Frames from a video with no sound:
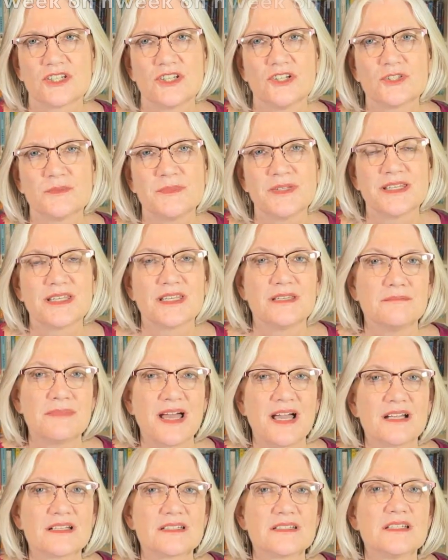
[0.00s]
ultimately
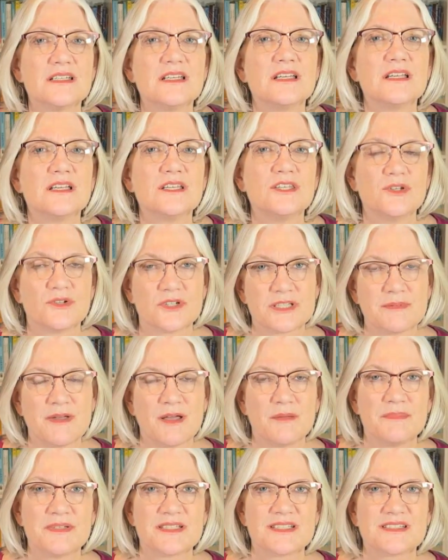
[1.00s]
impact your
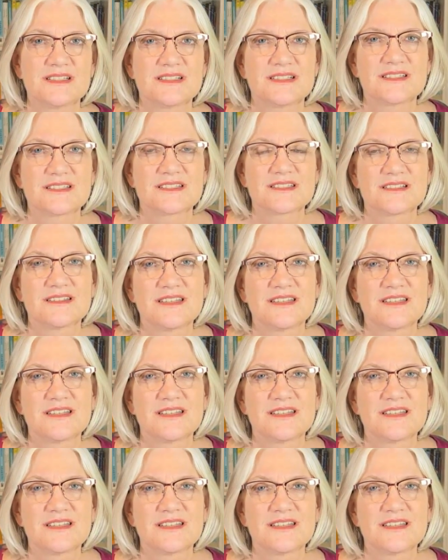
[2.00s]
small business.